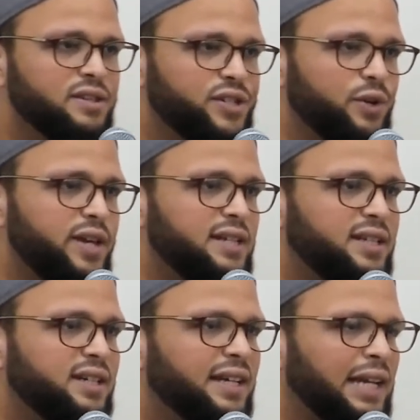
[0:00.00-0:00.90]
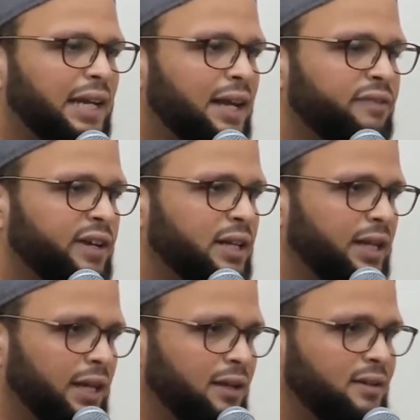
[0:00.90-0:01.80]
And so they did it
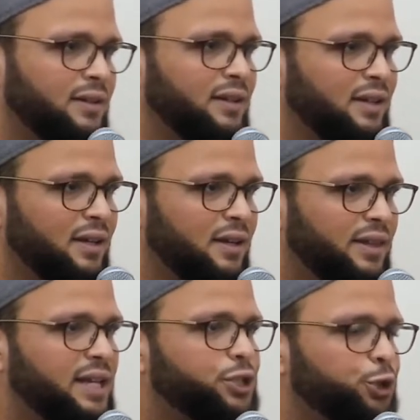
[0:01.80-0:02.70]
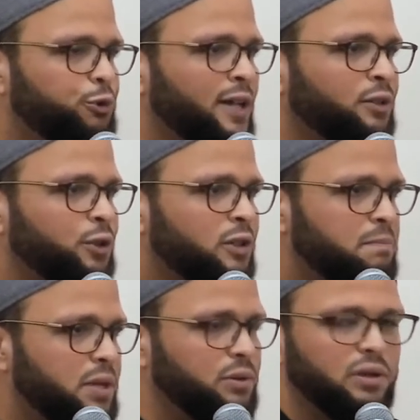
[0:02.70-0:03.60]
lovingly. They
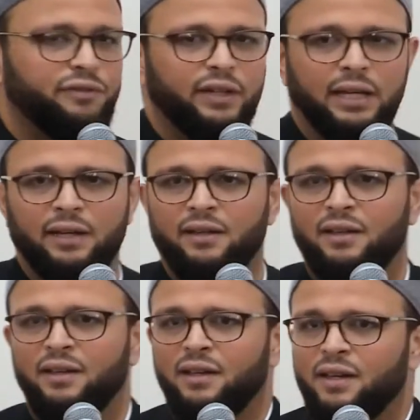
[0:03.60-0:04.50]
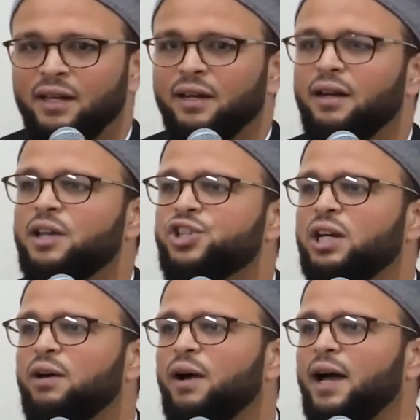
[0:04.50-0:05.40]
surrendered beautifully. And Allah
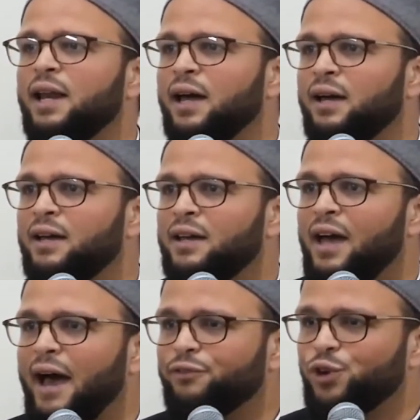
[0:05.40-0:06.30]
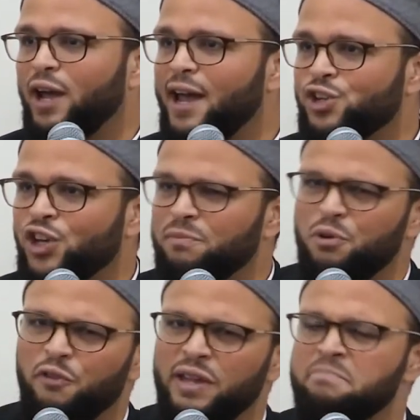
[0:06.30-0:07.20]
Jalla wa ala, after Hajar
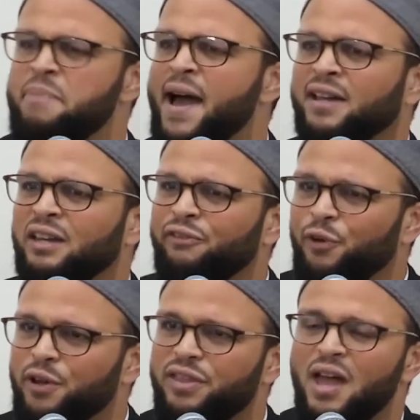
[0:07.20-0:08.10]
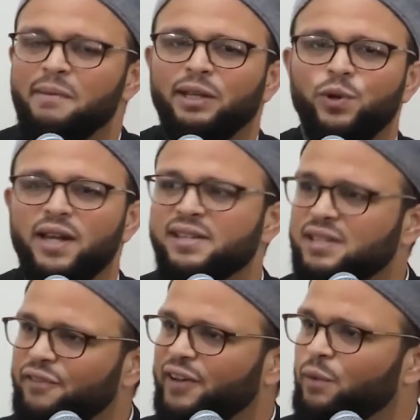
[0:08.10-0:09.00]
moving back and forth between
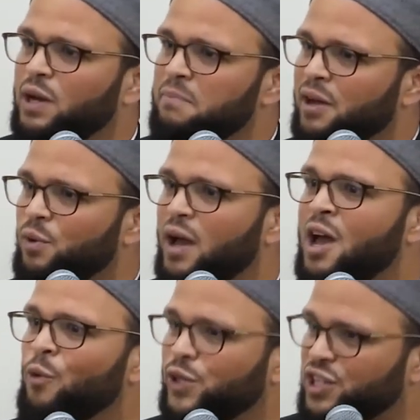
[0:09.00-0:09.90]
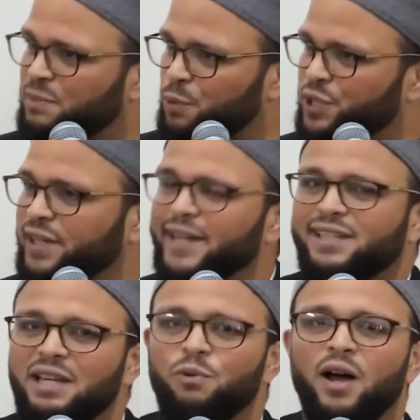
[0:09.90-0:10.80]
As-Safa wal Marwa, which is
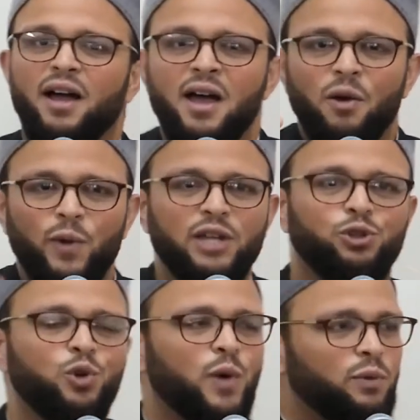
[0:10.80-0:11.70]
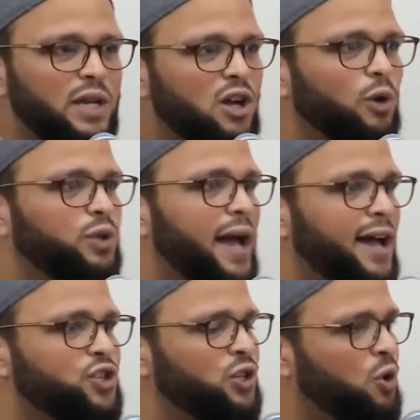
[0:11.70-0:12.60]
precisely what we do when we go to
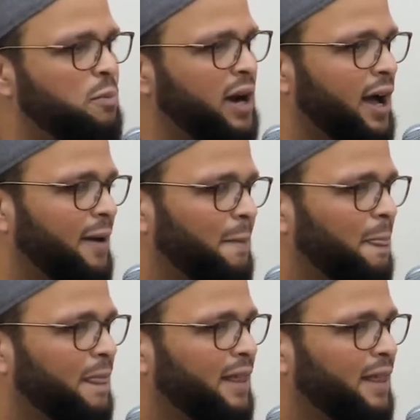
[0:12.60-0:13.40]
Hajj and Umrah,